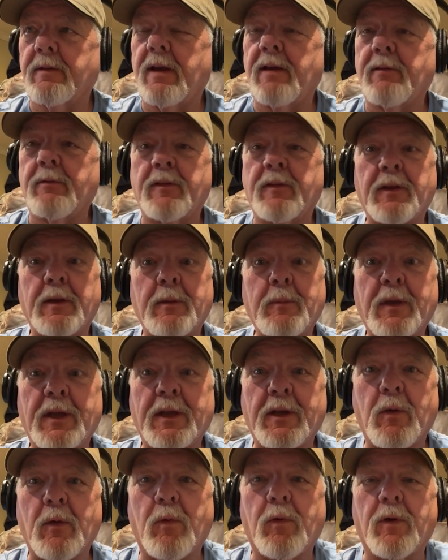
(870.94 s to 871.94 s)
everything
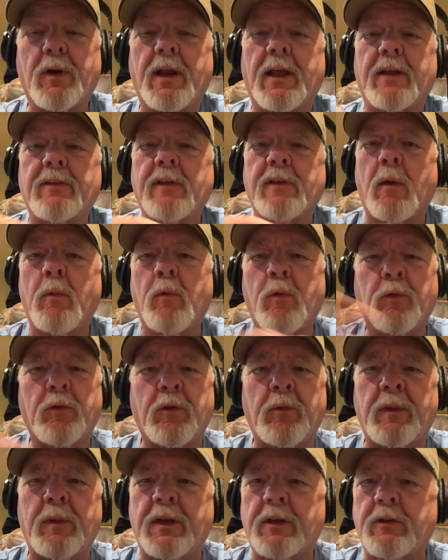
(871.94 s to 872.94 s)
being organized. I
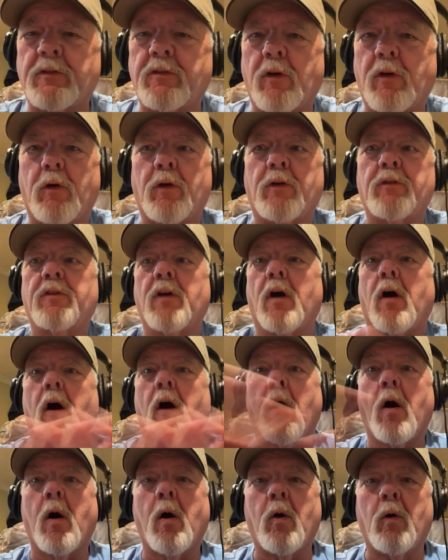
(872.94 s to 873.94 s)
wanted to be in charge of
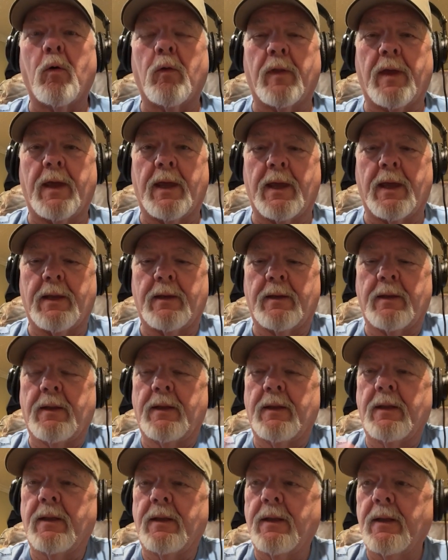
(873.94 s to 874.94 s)
all that.
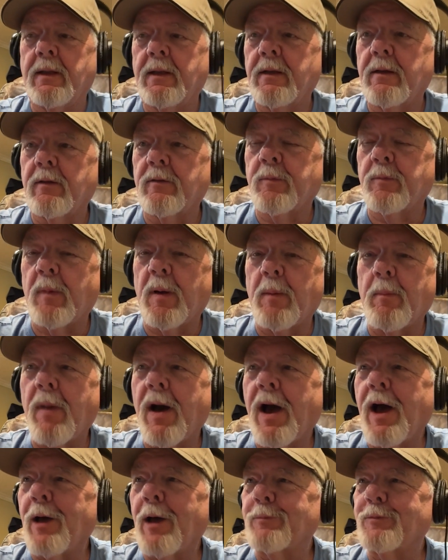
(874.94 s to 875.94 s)
Because my
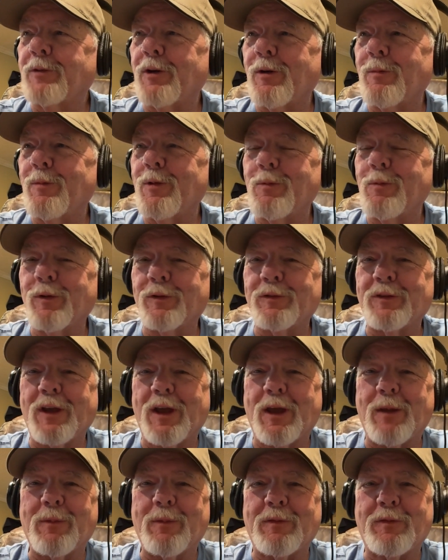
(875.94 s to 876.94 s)
mom told me one
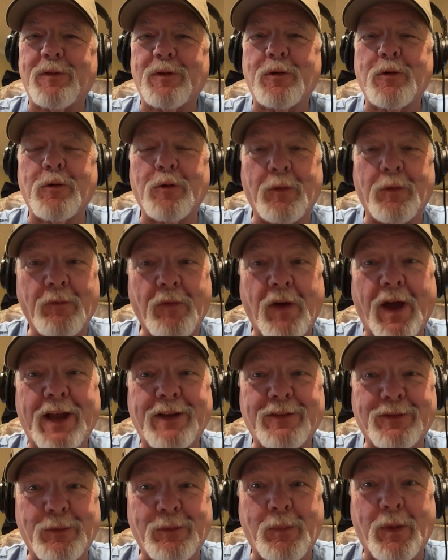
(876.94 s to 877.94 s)
time, if you're going to
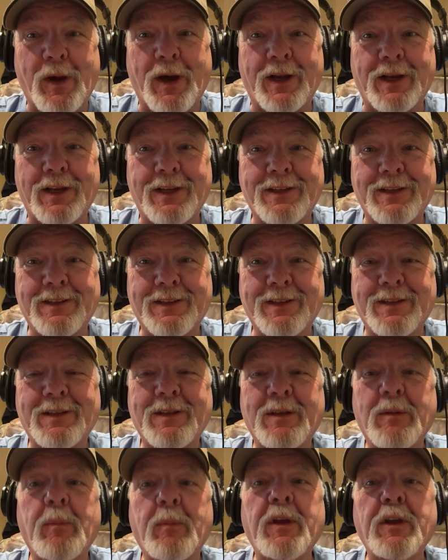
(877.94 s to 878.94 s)
invite somebody,
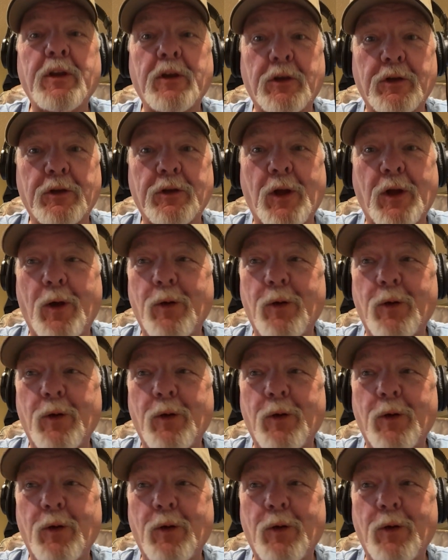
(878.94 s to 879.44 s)
be a good